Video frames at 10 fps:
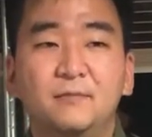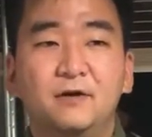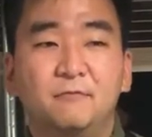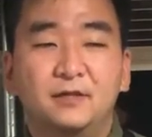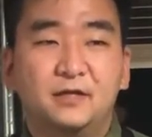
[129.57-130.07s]

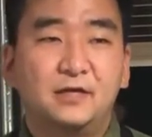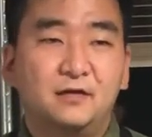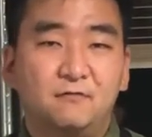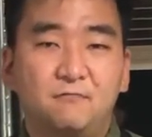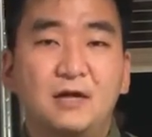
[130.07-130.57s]
But when they
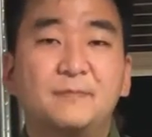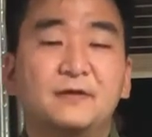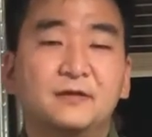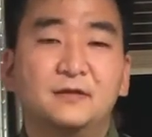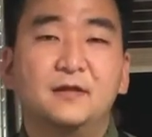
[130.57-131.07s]
get
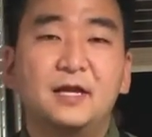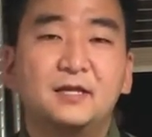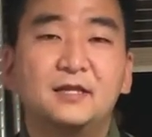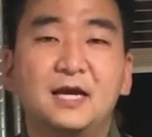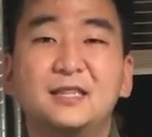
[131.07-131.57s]
ripened
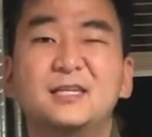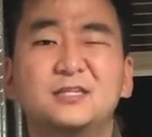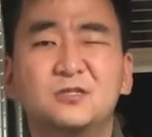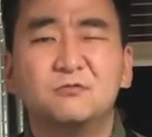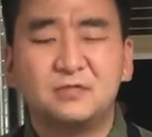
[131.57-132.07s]
like that, they
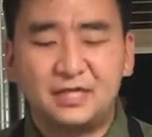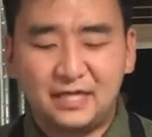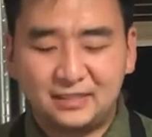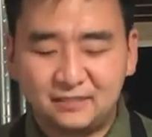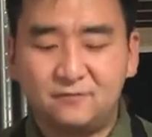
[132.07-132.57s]
just don't
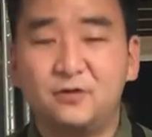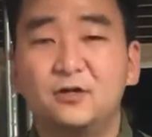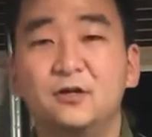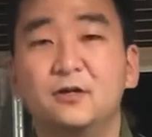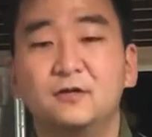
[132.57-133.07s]
taste very
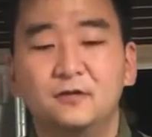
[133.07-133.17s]
good.